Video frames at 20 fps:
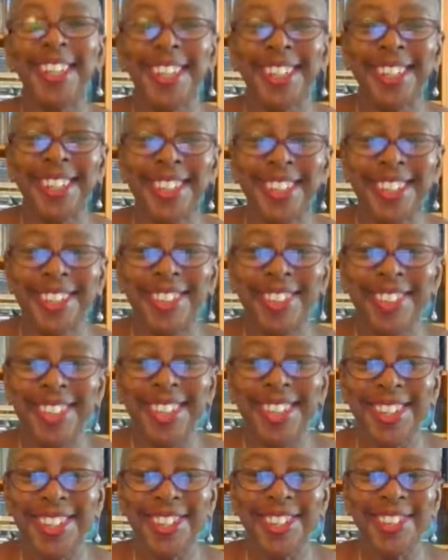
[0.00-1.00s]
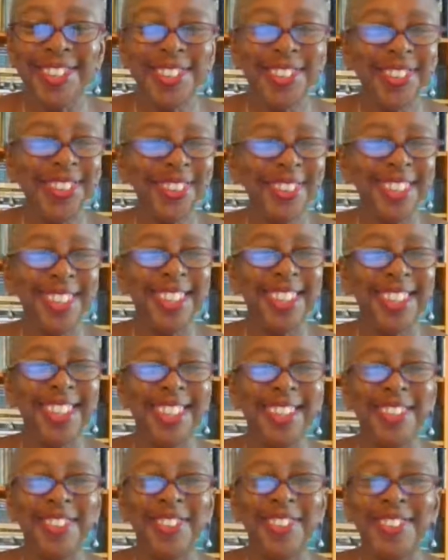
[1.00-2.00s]
Good to see you.
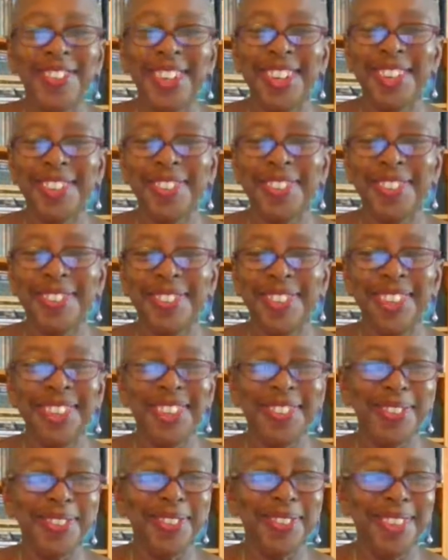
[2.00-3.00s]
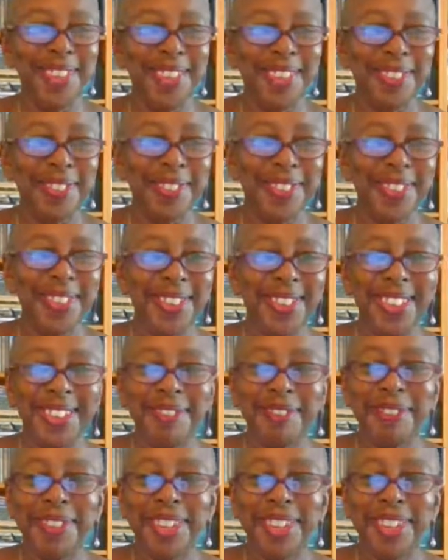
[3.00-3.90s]
Wonderful, wonderful, wonderful.